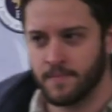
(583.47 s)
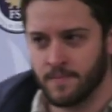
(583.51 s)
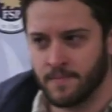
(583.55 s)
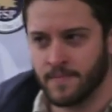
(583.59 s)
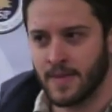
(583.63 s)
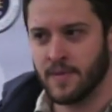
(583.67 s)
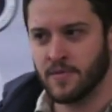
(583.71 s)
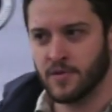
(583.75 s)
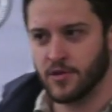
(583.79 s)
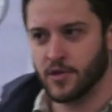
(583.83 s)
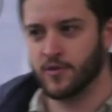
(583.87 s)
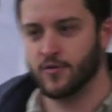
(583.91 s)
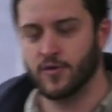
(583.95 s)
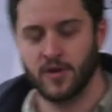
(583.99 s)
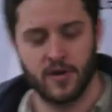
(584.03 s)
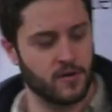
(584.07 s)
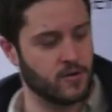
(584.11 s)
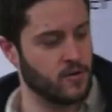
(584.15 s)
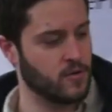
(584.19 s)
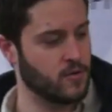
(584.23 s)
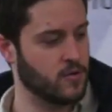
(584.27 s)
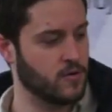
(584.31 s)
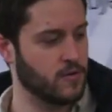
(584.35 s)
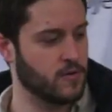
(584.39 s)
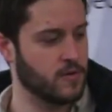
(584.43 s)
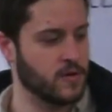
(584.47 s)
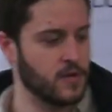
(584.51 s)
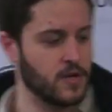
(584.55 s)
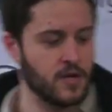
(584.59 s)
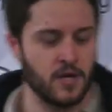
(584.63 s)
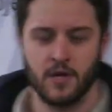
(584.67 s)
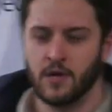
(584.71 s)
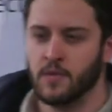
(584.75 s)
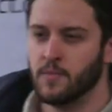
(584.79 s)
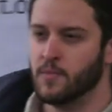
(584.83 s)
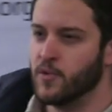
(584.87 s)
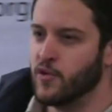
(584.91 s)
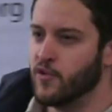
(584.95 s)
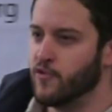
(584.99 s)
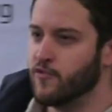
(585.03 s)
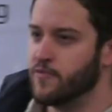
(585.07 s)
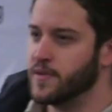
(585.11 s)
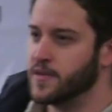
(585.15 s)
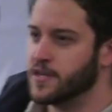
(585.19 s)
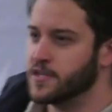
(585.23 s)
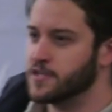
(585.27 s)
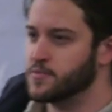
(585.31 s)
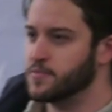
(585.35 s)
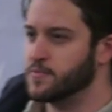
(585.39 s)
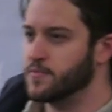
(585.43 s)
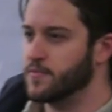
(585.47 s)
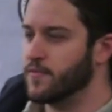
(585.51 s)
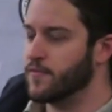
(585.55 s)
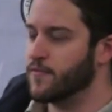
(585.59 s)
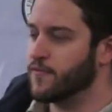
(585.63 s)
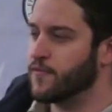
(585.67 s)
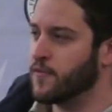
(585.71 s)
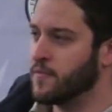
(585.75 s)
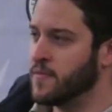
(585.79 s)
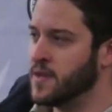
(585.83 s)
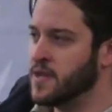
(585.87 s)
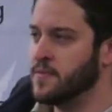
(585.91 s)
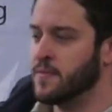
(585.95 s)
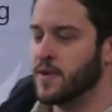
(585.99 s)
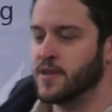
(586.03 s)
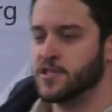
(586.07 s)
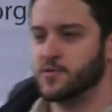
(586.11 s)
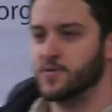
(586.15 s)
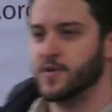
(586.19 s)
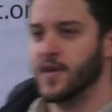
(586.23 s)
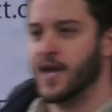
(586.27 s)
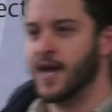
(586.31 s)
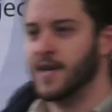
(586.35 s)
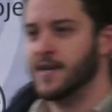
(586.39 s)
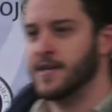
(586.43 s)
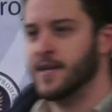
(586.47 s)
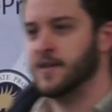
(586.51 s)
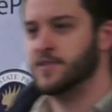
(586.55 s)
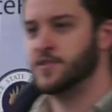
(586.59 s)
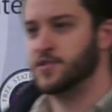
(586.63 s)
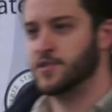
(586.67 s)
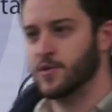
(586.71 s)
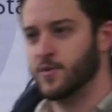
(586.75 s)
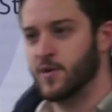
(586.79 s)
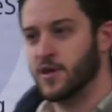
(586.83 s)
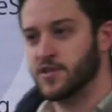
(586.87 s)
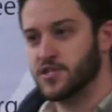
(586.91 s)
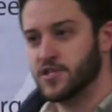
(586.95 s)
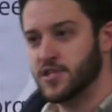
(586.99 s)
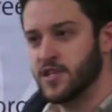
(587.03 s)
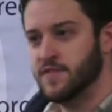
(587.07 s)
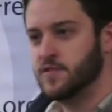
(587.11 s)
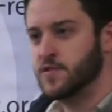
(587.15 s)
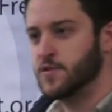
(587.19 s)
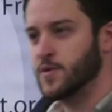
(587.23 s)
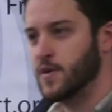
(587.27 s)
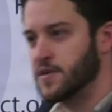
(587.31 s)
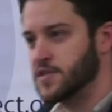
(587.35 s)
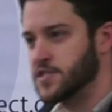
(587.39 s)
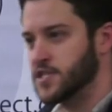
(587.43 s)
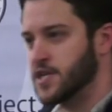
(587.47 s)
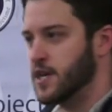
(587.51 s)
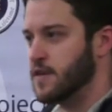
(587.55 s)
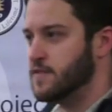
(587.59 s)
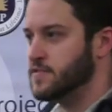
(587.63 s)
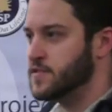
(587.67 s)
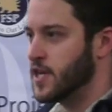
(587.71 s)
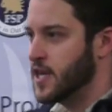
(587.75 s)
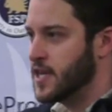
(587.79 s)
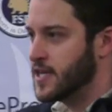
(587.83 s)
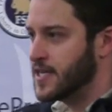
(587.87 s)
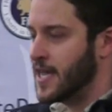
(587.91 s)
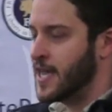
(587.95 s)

maybe the critical move because for many months we hadn't answered the question even to ourselves: